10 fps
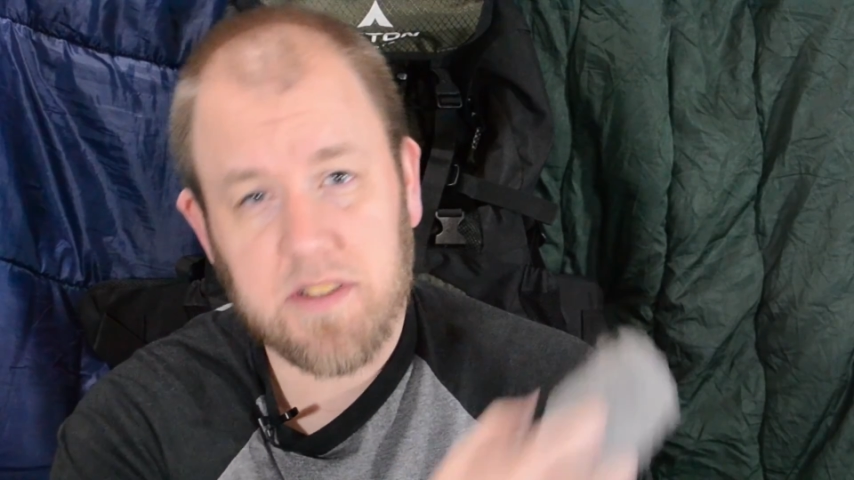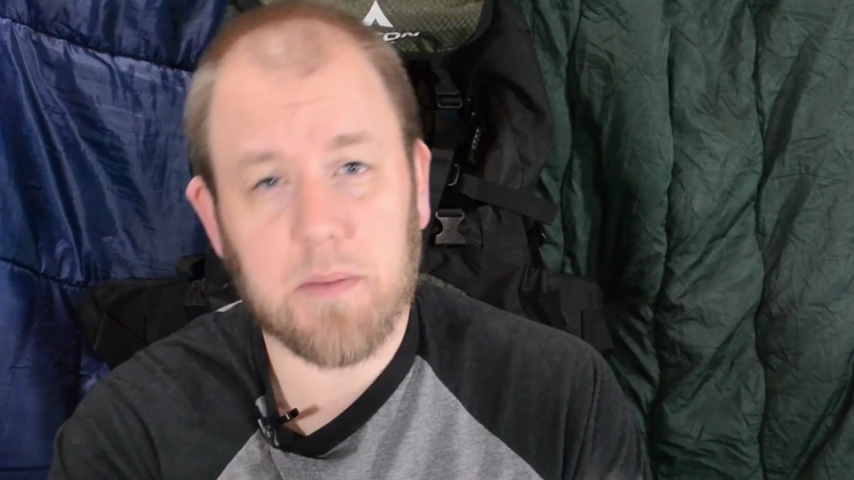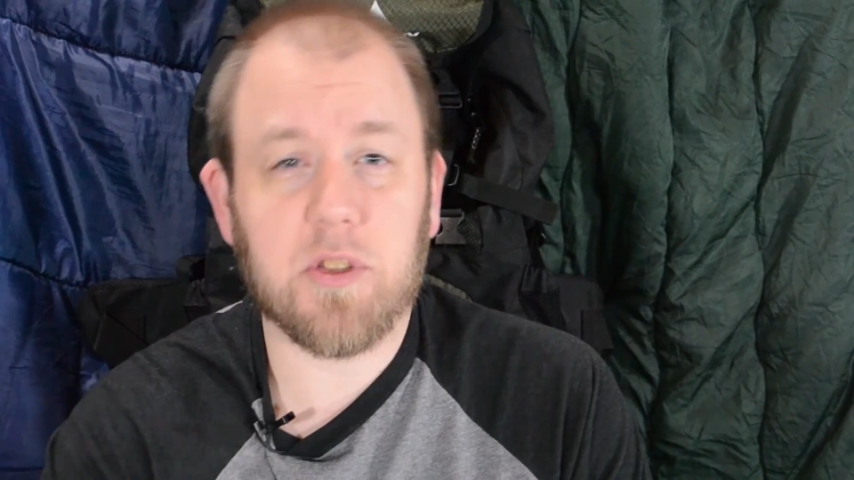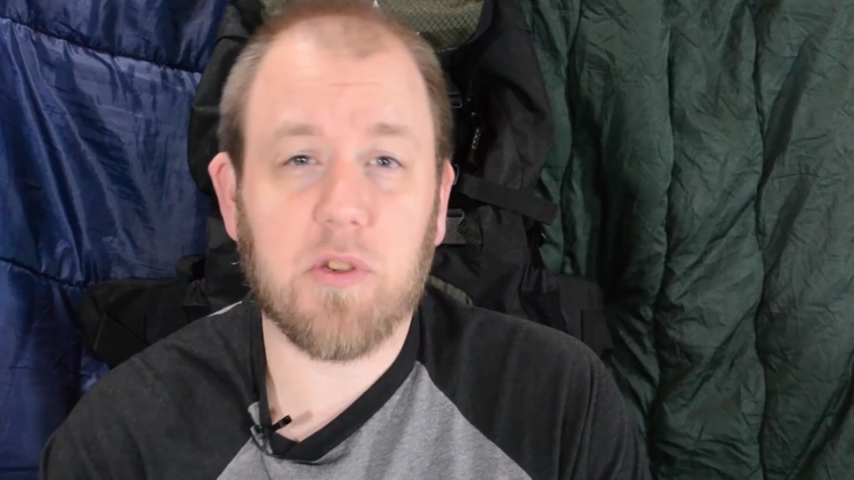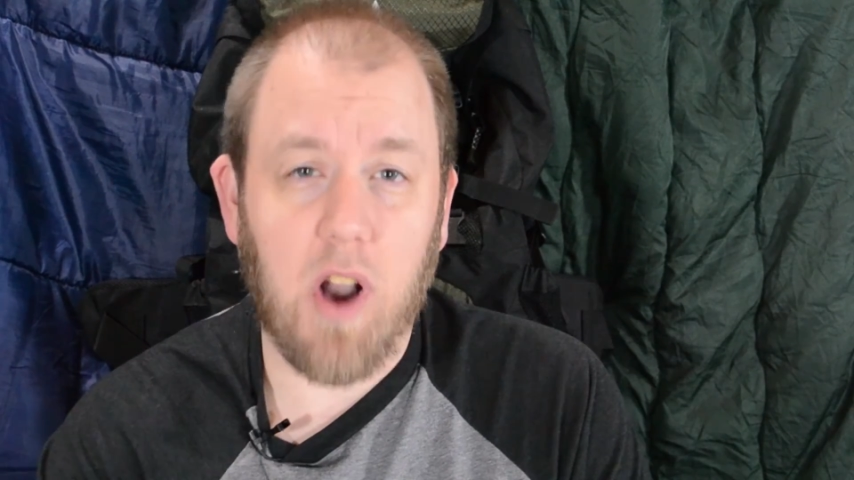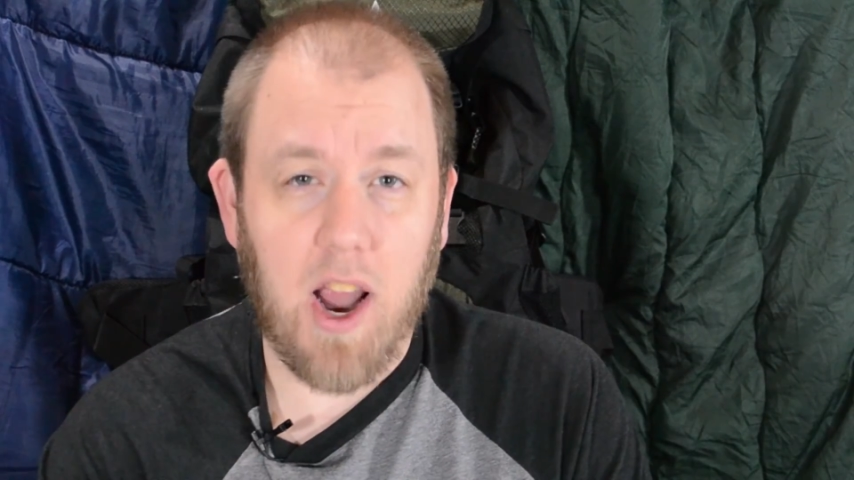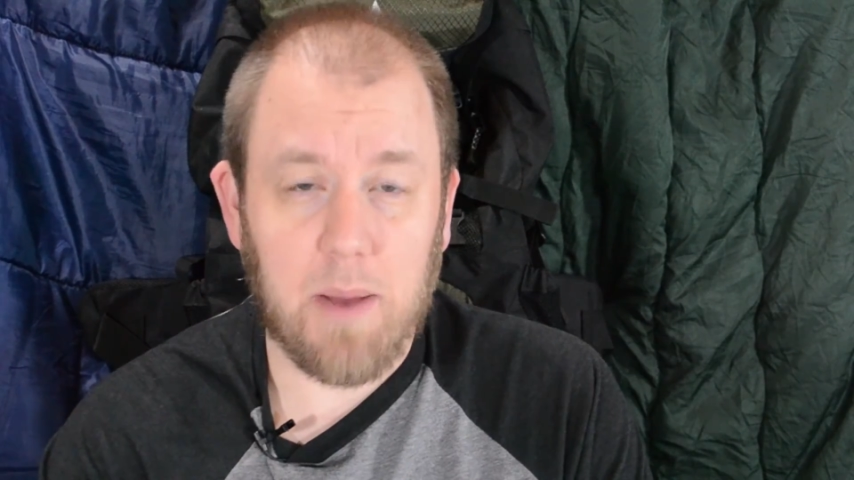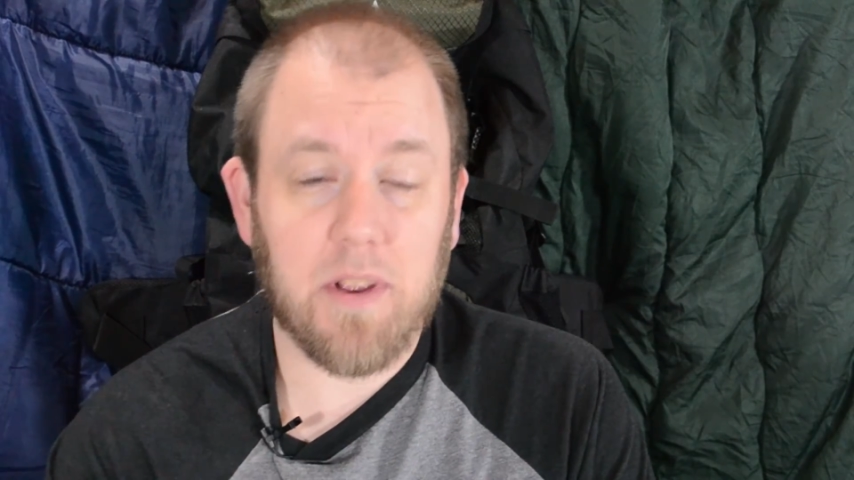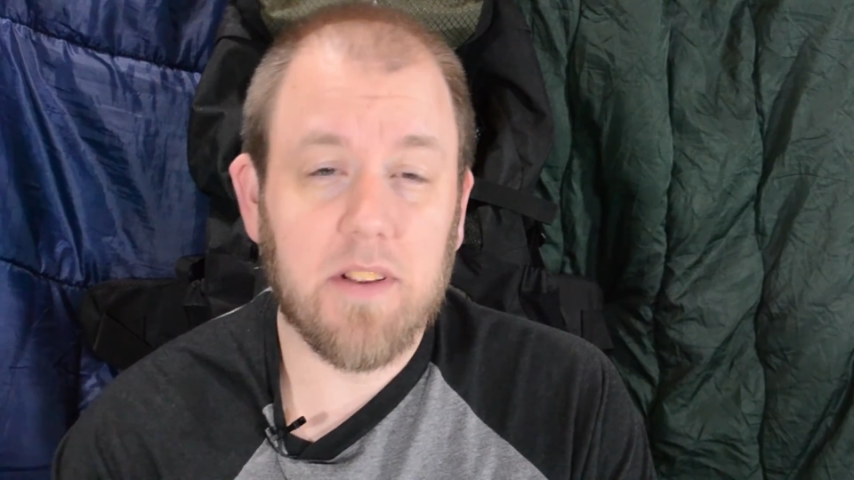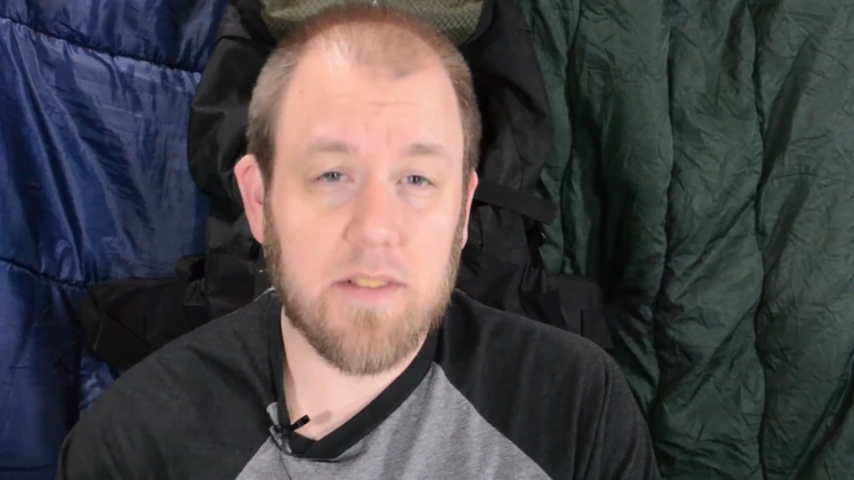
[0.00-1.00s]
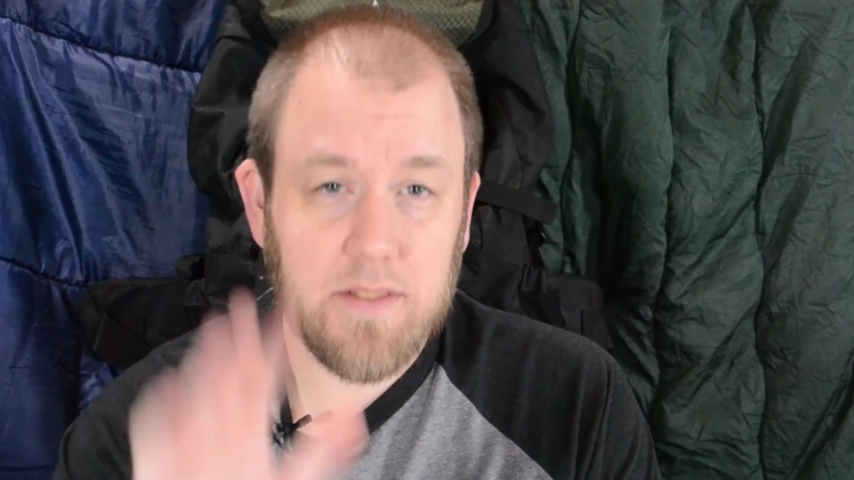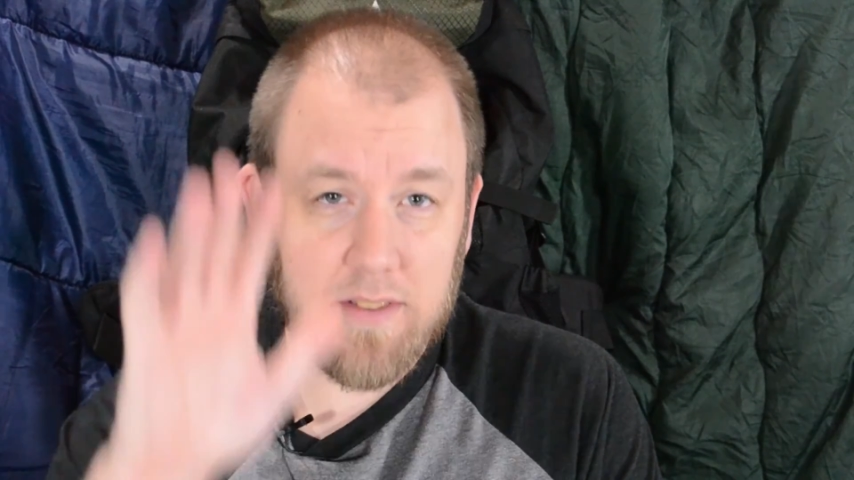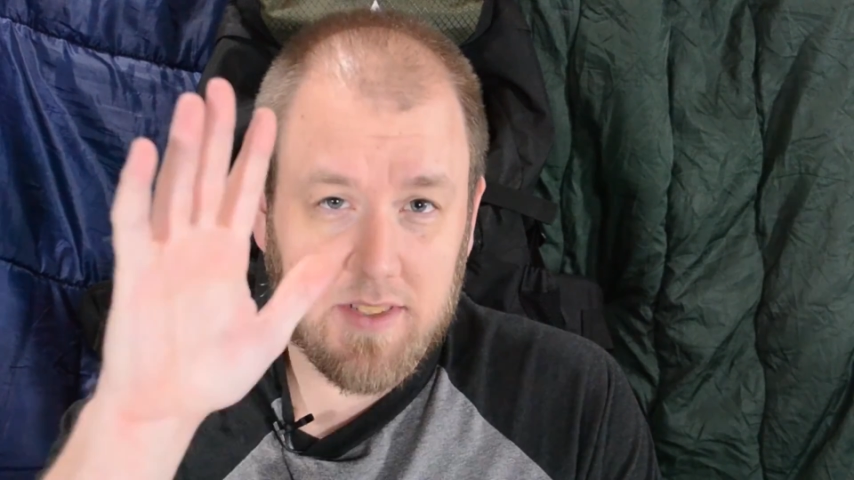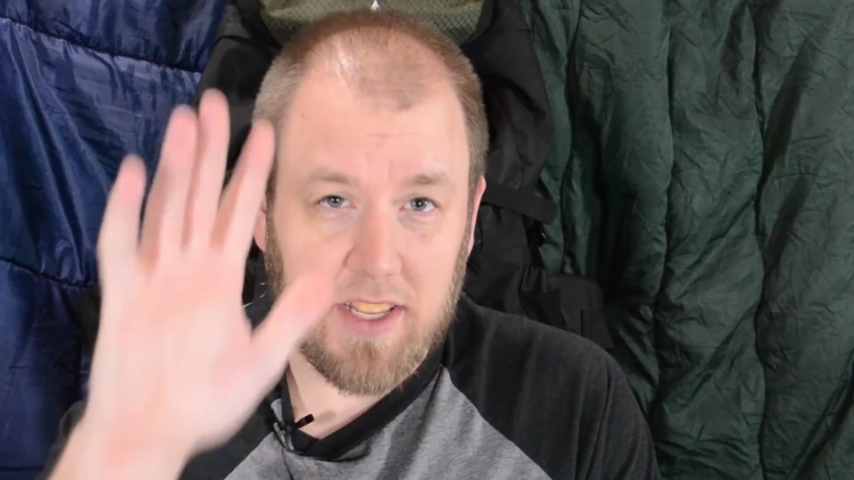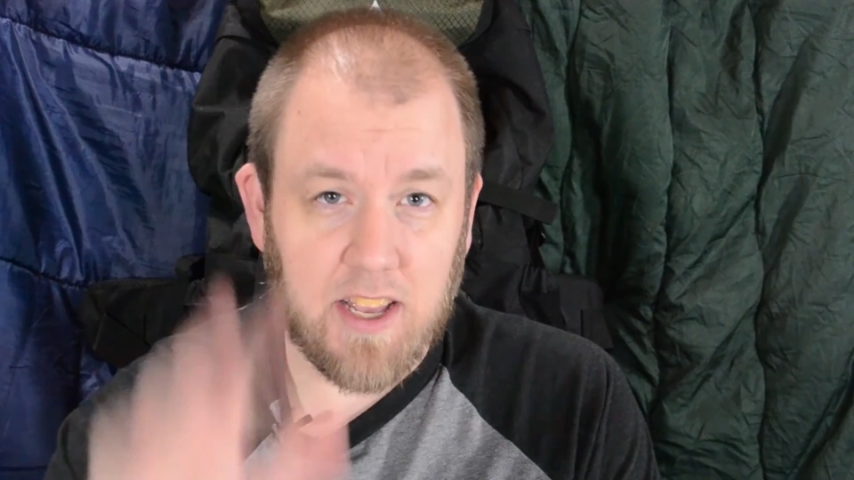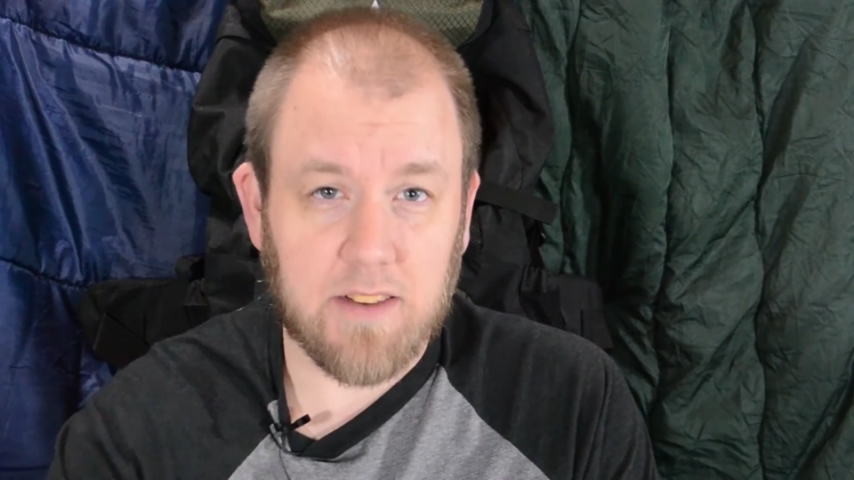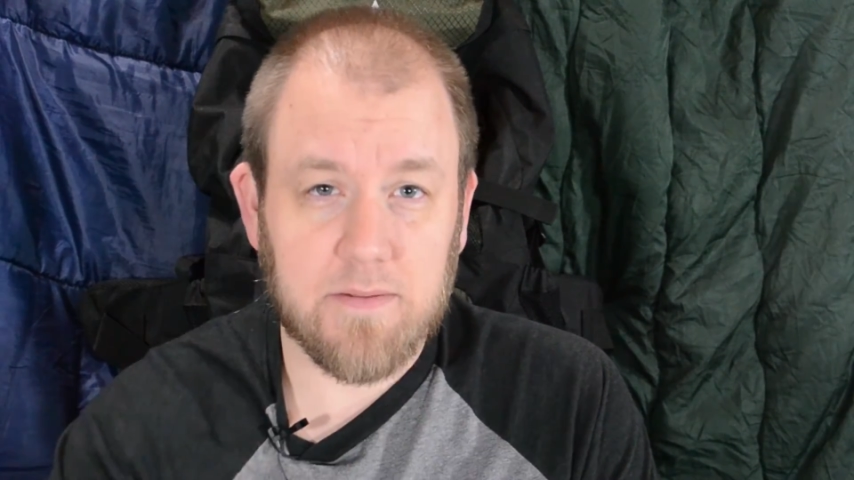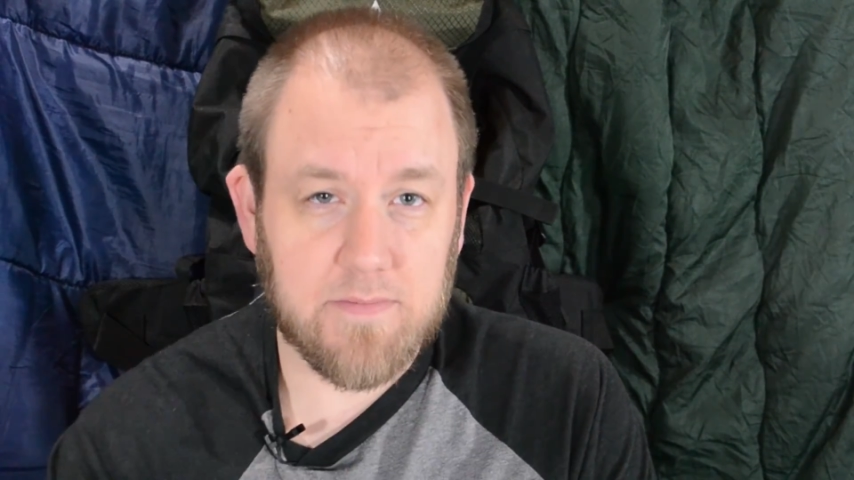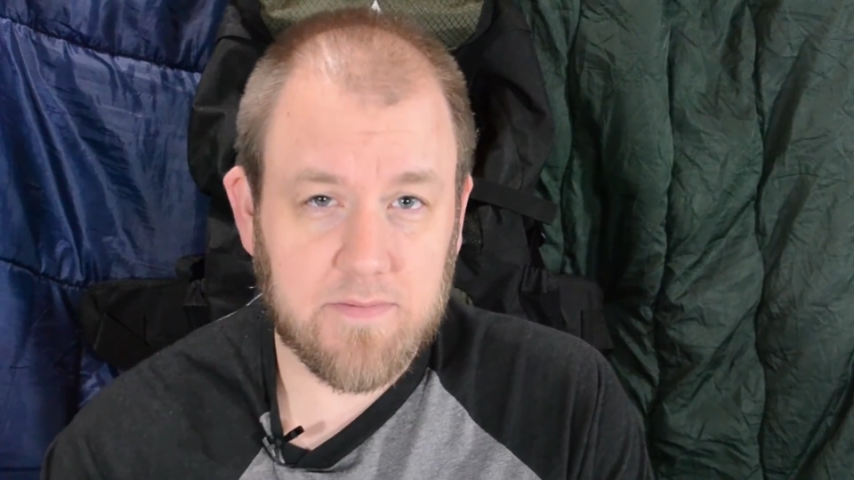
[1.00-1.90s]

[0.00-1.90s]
subscribe. See ya.